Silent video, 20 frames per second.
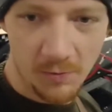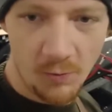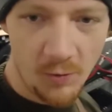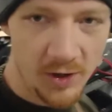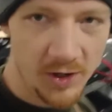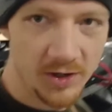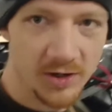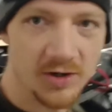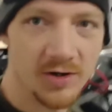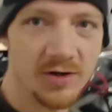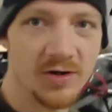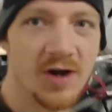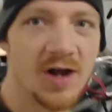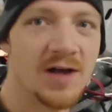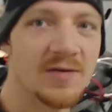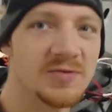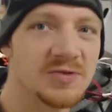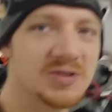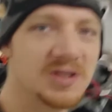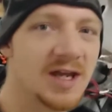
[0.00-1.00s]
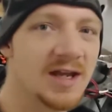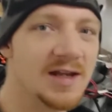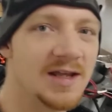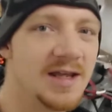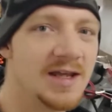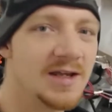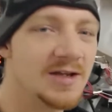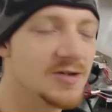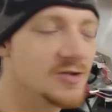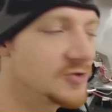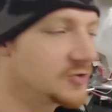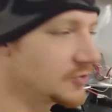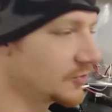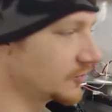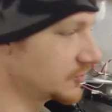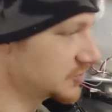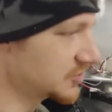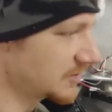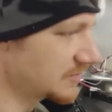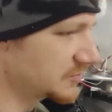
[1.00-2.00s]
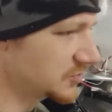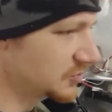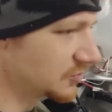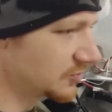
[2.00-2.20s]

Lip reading: offset hinge or some sort of